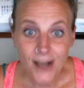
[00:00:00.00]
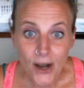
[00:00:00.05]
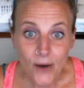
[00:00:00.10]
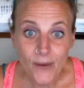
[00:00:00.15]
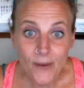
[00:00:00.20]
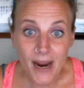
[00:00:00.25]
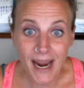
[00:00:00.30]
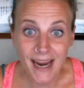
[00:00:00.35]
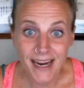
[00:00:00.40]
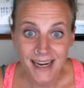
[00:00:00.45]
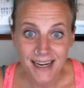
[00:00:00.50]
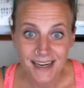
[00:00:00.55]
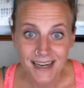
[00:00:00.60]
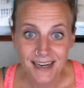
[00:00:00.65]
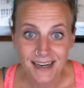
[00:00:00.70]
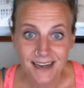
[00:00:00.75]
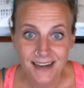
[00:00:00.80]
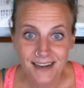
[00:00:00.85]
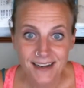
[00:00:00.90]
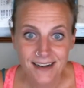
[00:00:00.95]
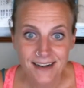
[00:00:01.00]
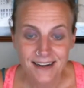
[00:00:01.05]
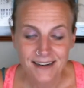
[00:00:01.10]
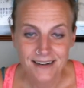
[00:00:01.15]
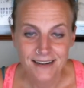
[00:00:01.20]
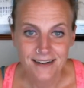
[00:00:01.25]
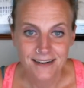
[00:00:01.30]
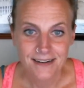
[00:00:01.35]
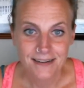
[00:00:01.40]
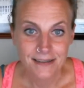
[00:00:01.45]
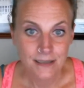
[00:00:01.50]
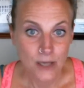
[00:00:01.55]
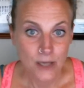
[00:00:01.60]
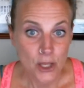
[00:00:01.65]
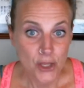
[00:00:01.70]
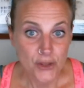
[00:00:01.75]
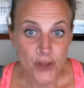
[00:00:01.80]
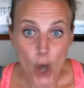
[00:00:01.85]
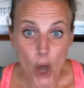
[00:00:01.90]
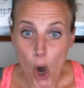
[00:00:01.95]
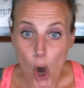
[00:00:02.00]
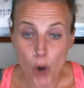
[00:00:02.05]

Okay? The